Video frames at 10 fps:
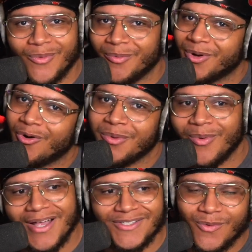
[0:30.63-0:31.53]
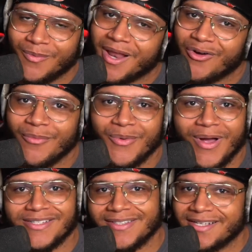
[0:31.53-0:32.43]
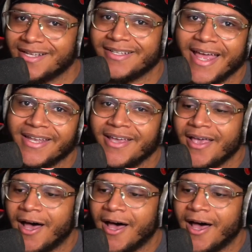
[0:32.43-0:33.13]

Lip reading: what we're going to be watching, what we're not going to be watching, things like that.